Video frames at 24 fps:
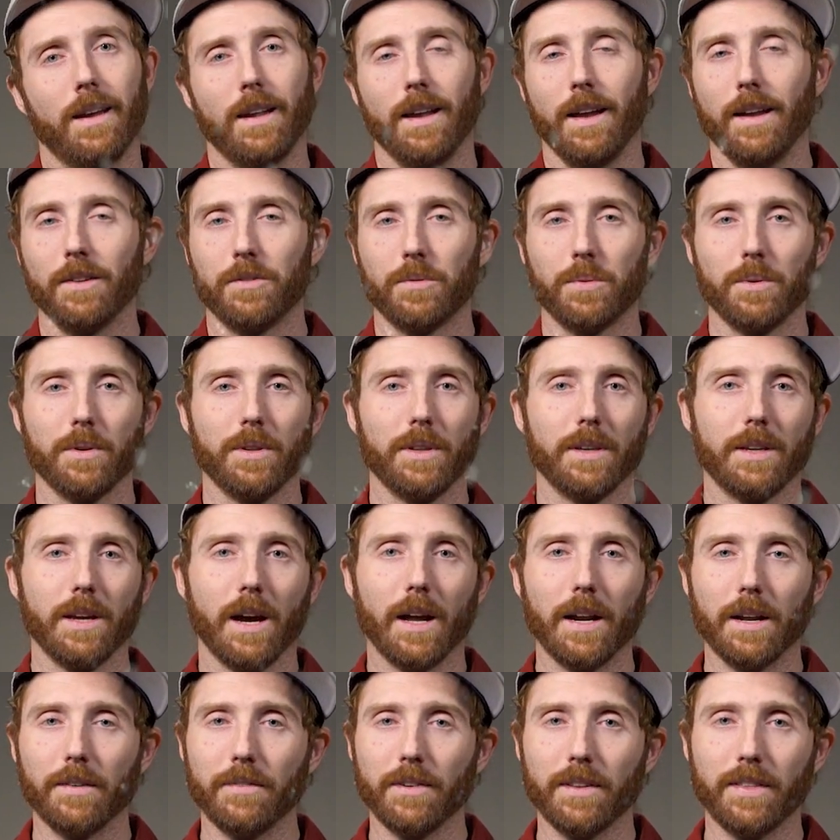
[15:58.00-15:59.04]
It's really
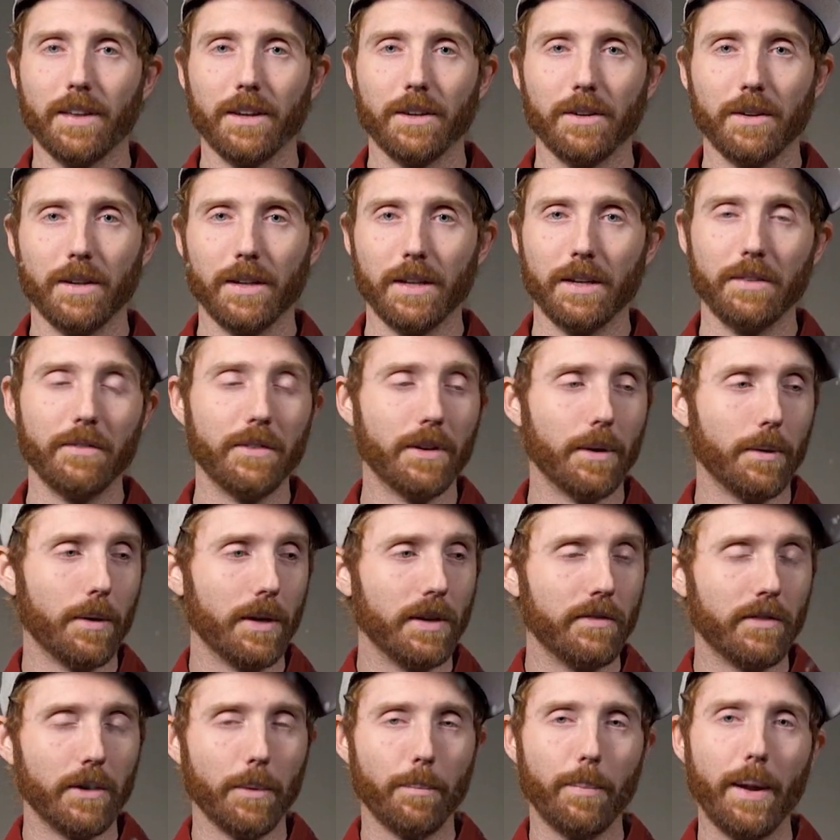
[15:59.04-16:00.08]
got everything,
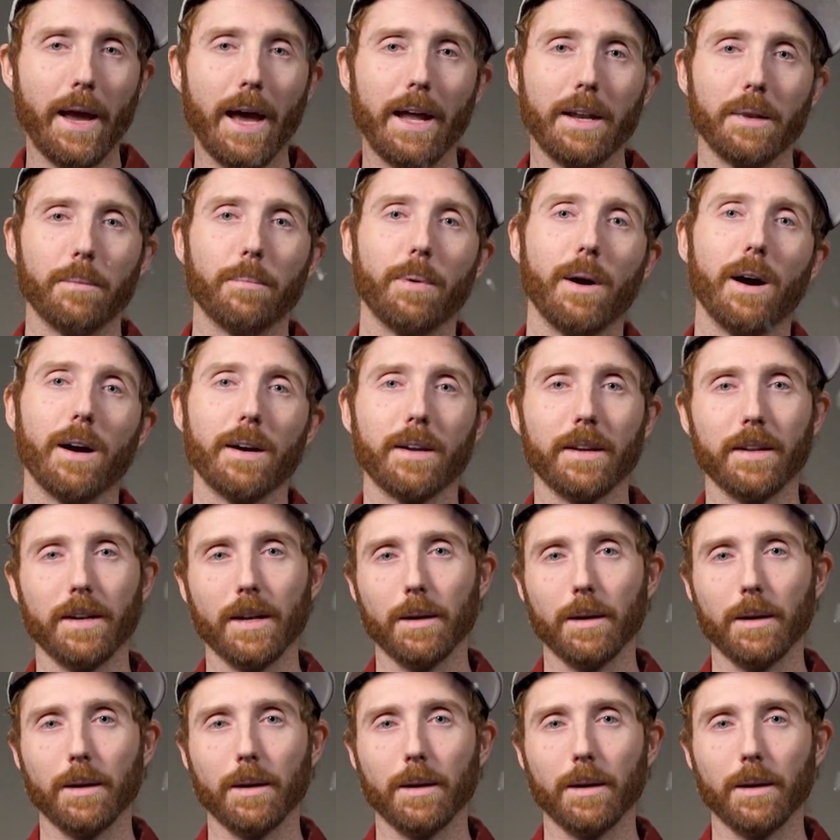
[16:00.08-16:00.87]
even a padded pocket